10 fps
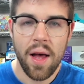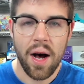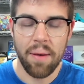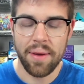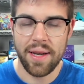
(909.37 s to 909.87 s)

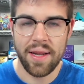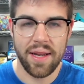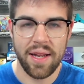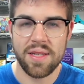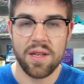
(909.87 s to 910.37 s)
It
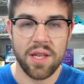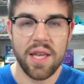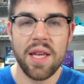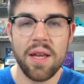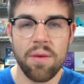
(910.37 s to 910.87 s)
is a
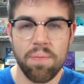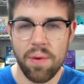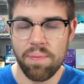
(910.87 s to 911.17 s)
key